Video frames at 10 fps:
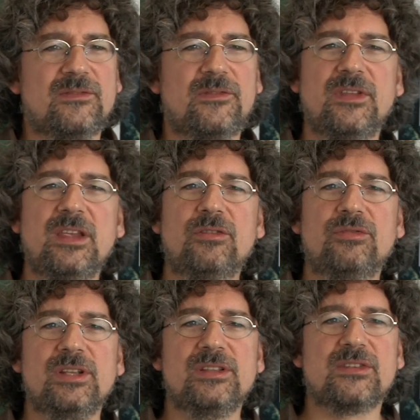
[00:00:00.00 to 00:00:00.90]

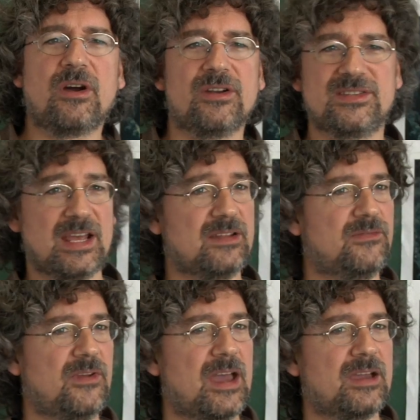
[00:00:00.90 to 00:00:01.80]
theories are
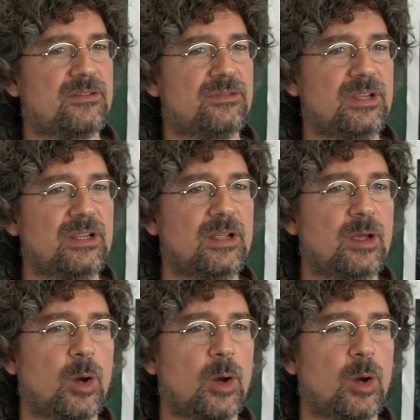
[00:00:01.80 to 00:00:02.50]
satisfactory,